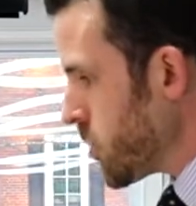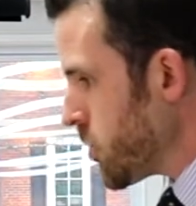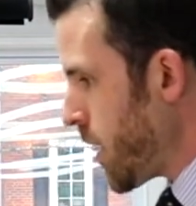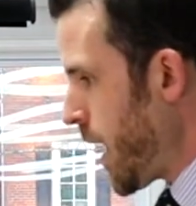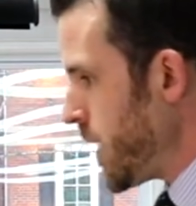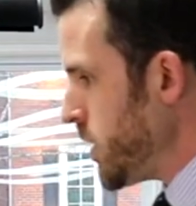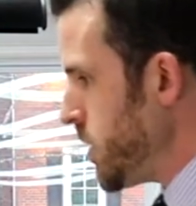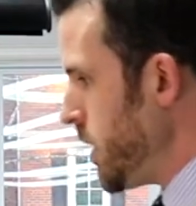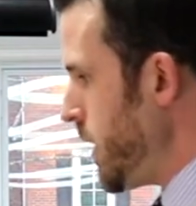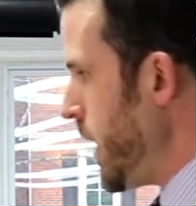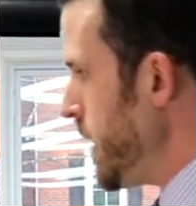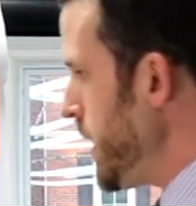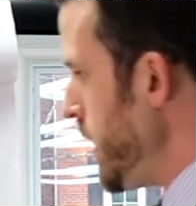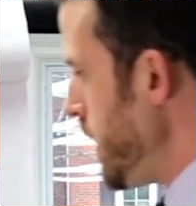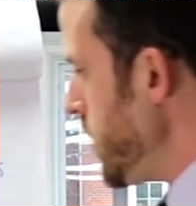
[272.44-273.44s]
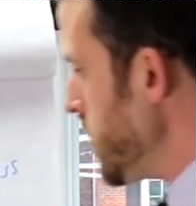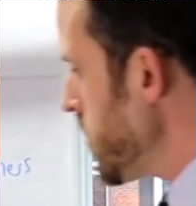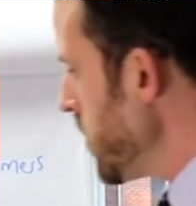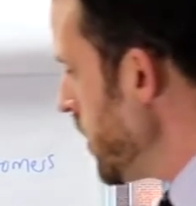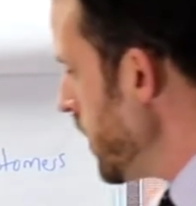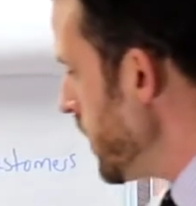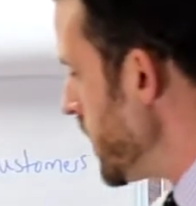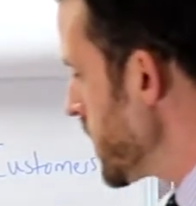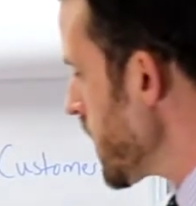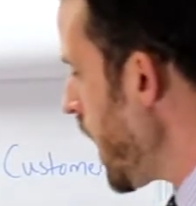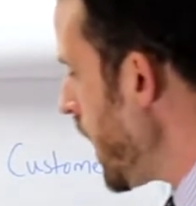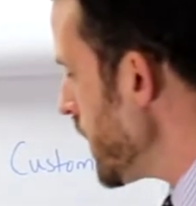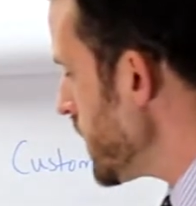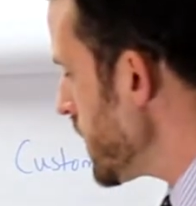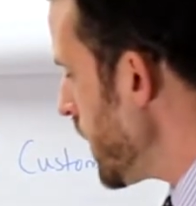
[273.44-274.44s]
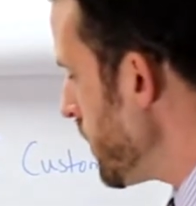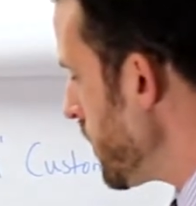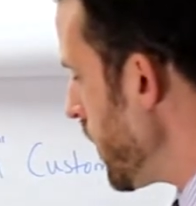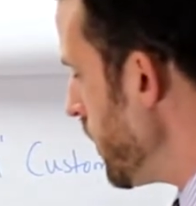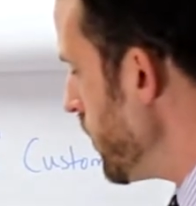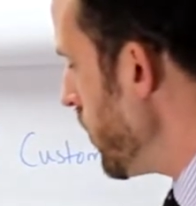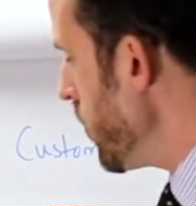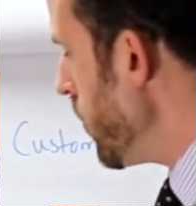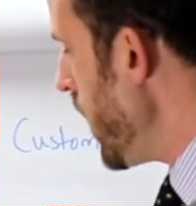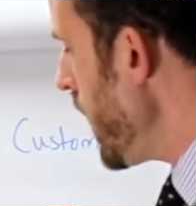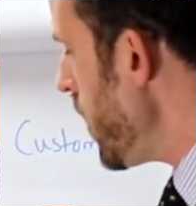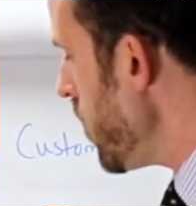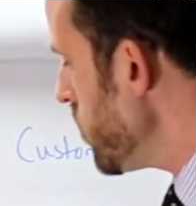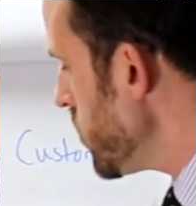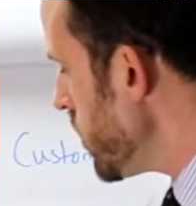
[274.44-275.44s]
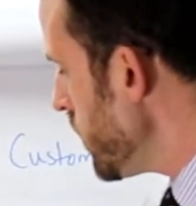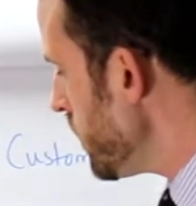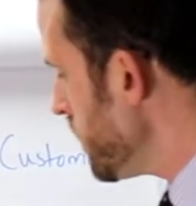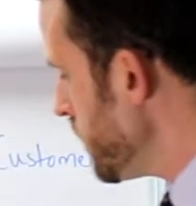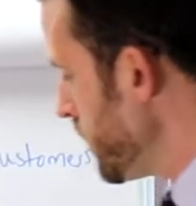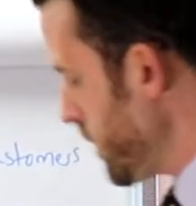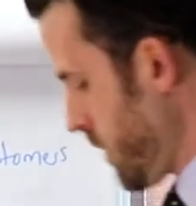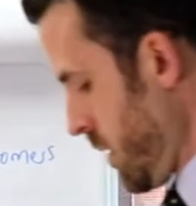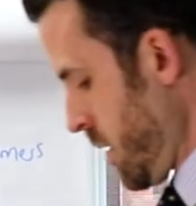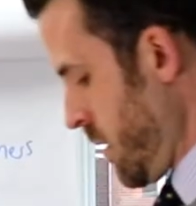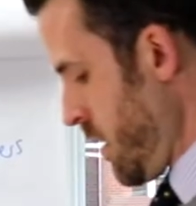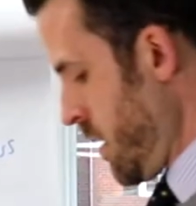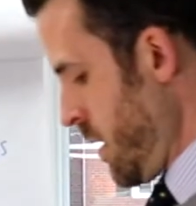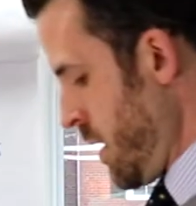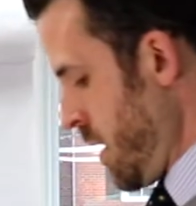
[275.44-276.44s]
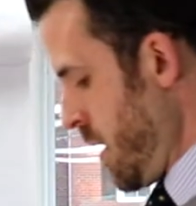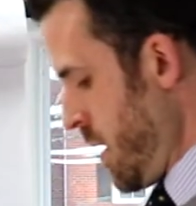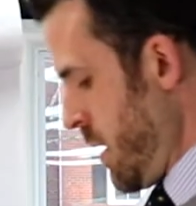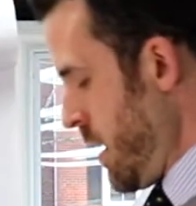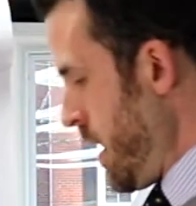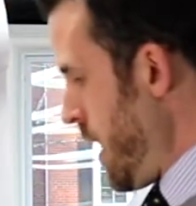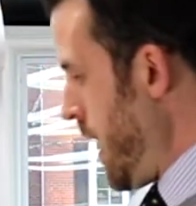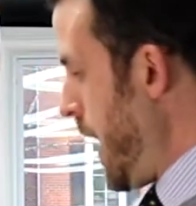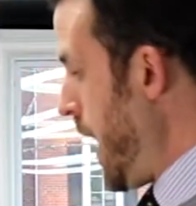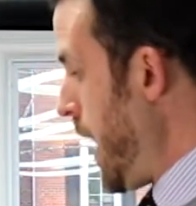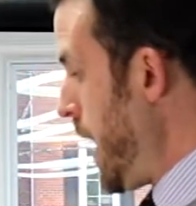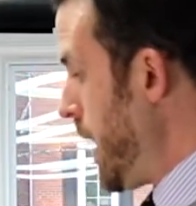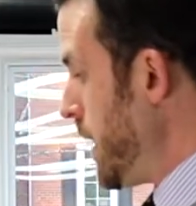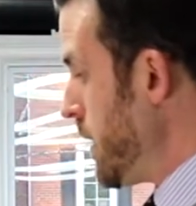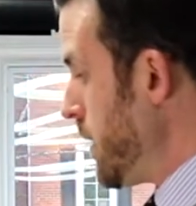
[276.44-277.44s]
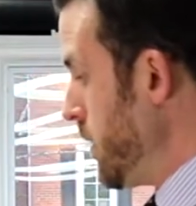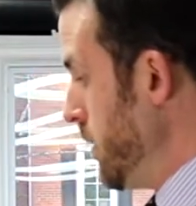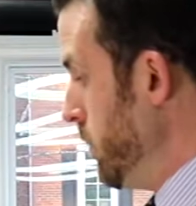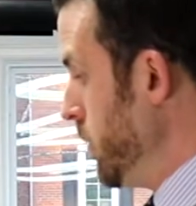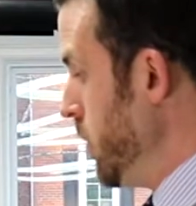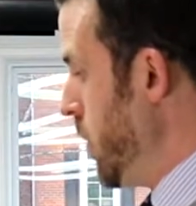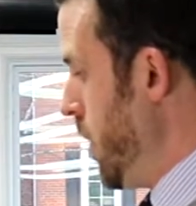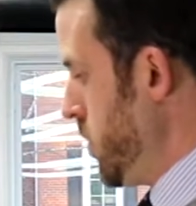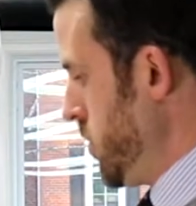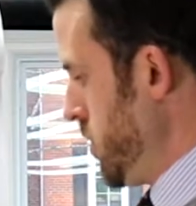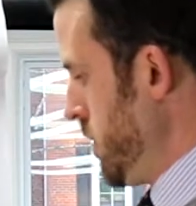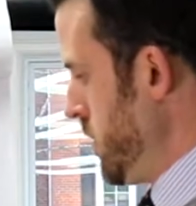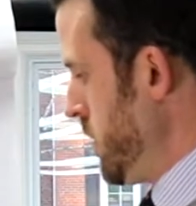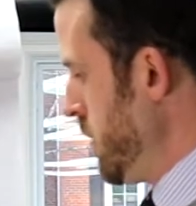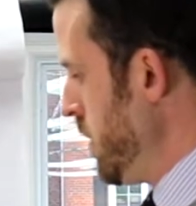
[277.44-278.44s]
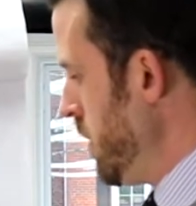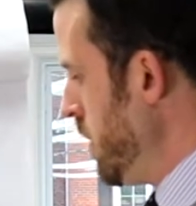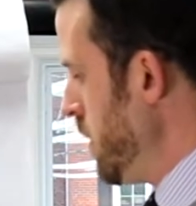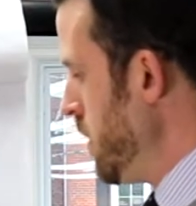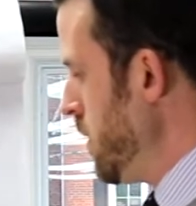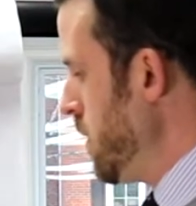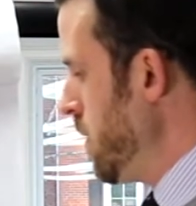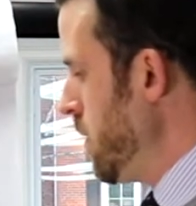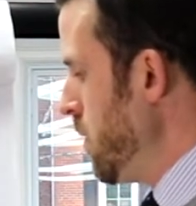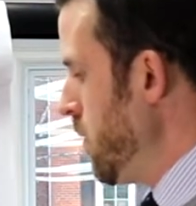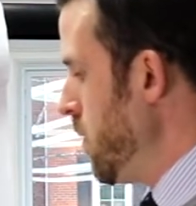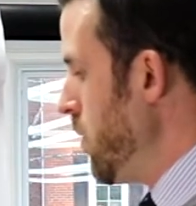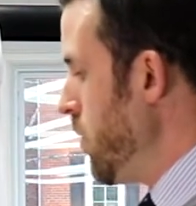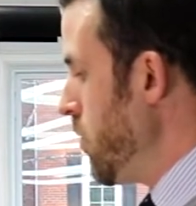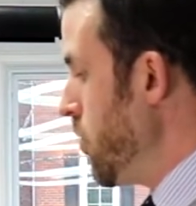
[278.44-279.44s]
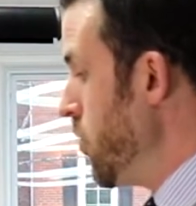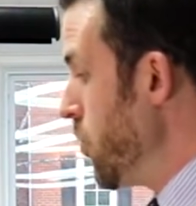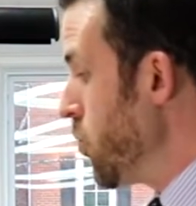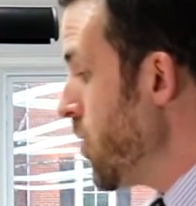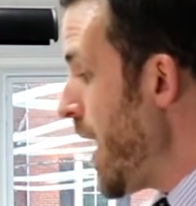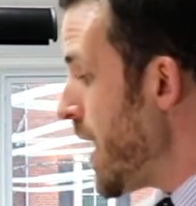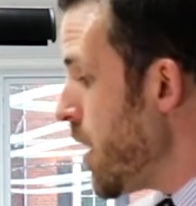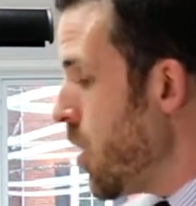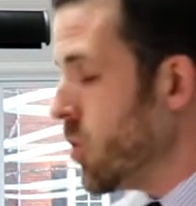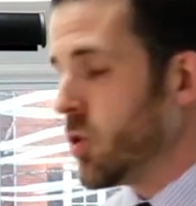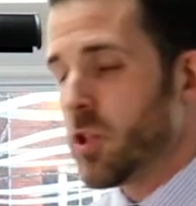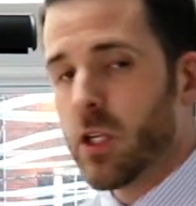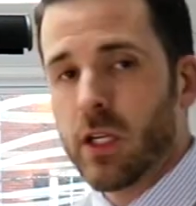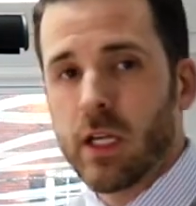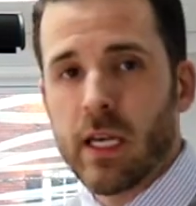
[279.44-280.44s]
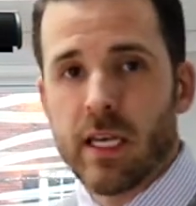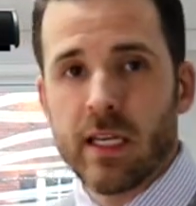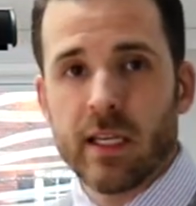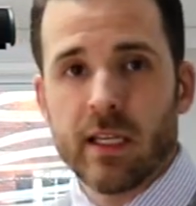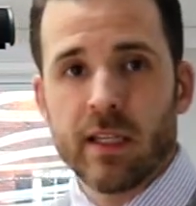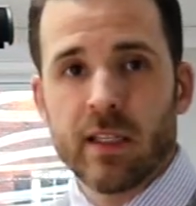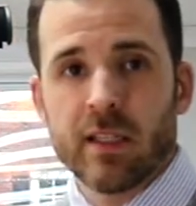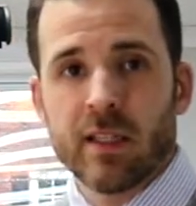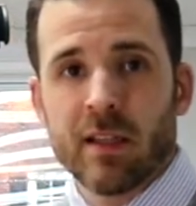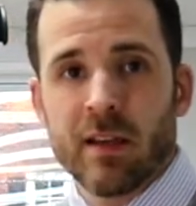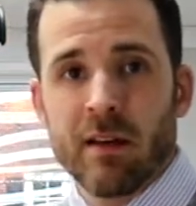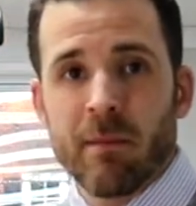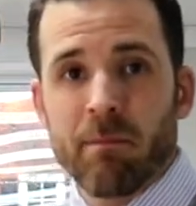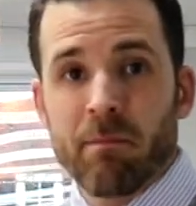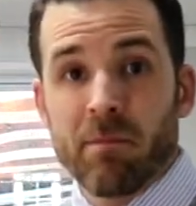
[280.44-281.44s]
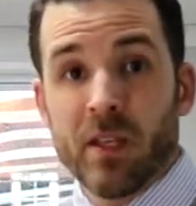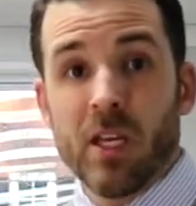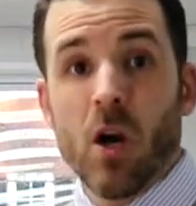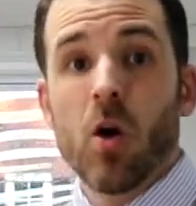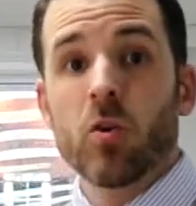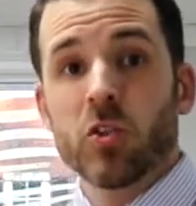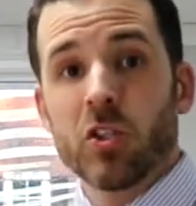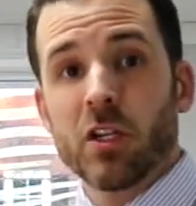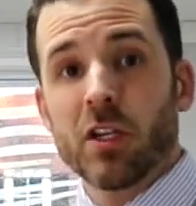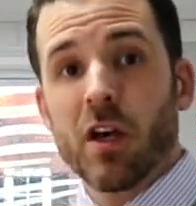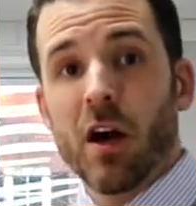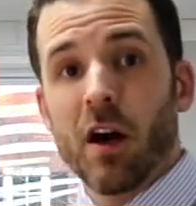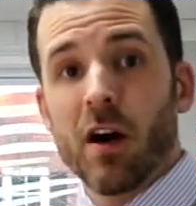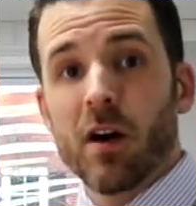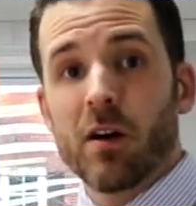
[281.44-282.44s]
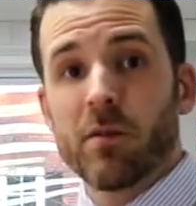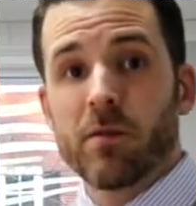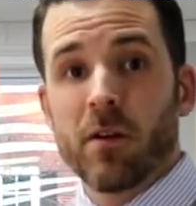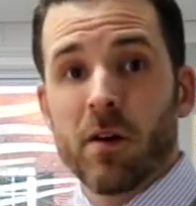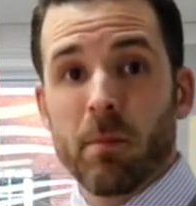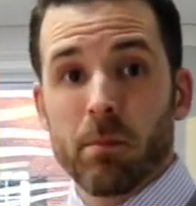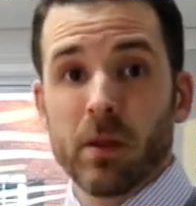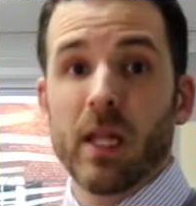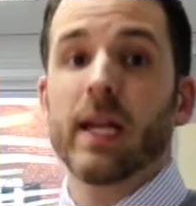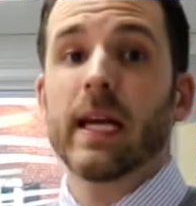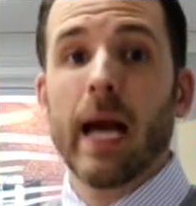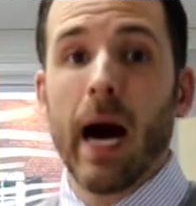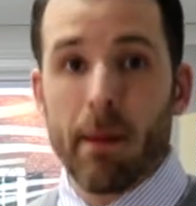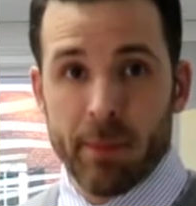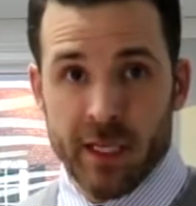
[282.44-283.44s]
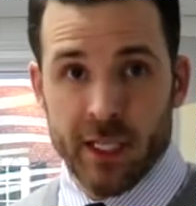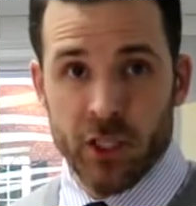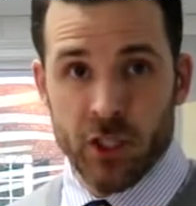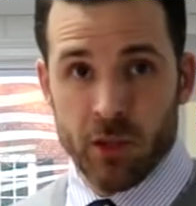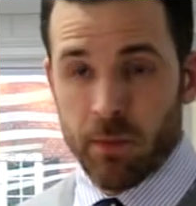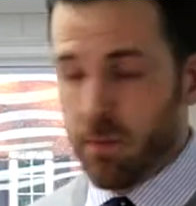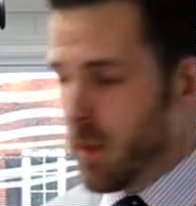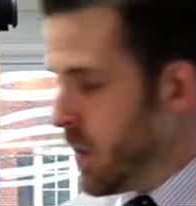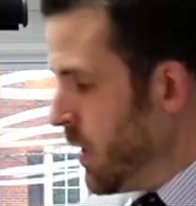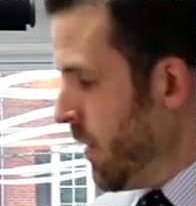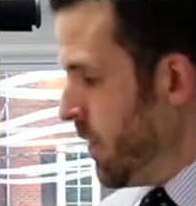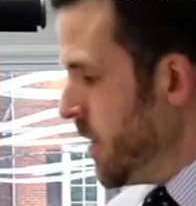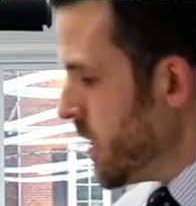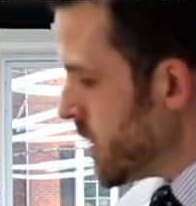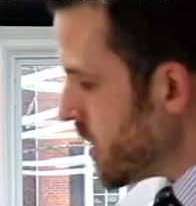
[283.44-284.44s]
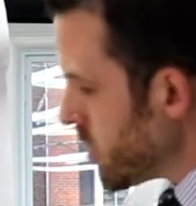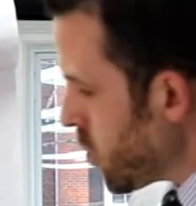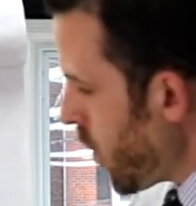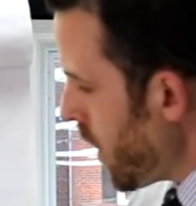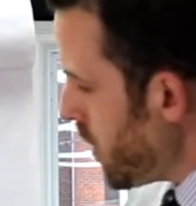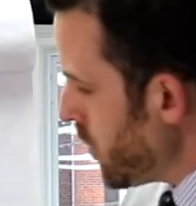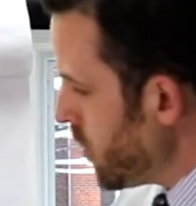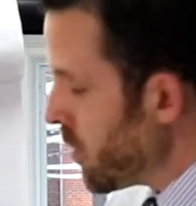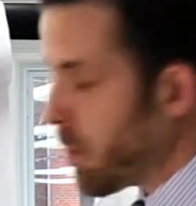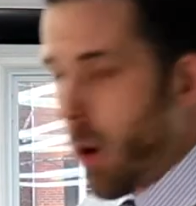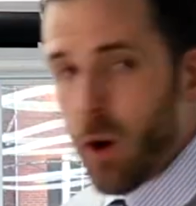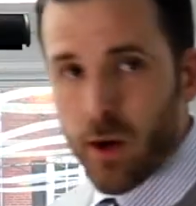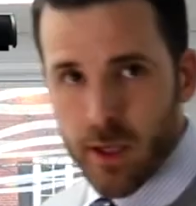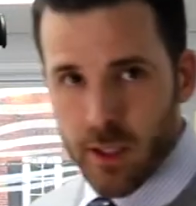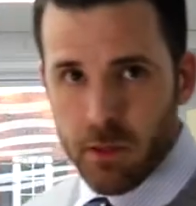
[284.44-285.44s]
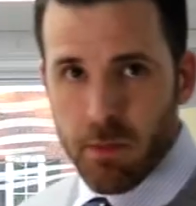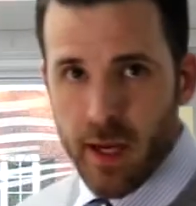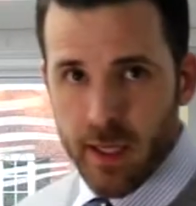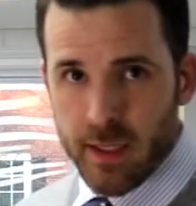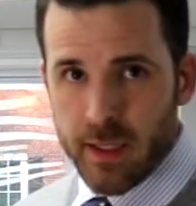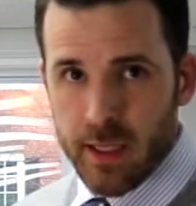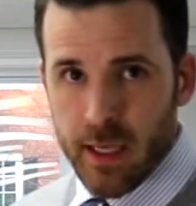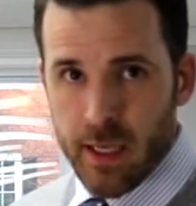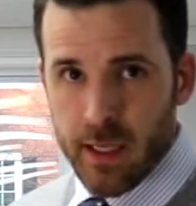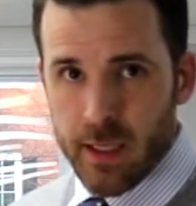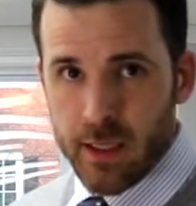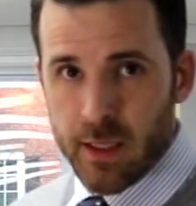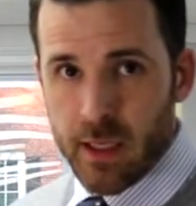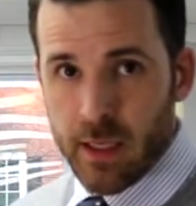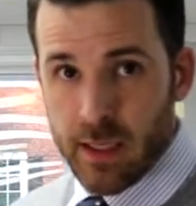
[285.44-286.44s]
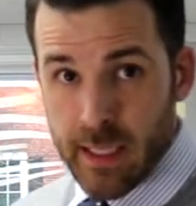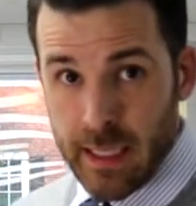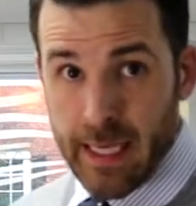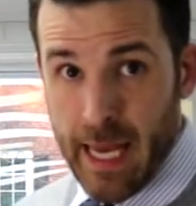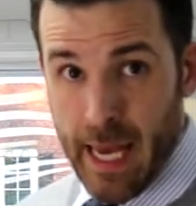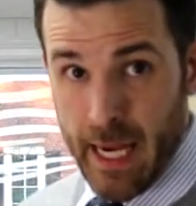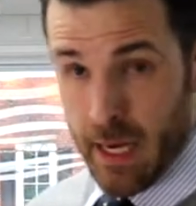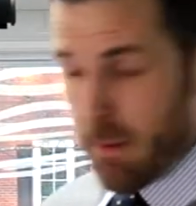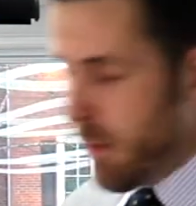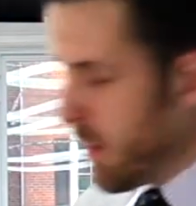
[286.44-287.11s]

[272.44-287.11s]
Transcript: Strategy, they teach this concept of the red ocean and the blue ocean. The red ocean is the ocean of bloody competition. This is where your market space is today.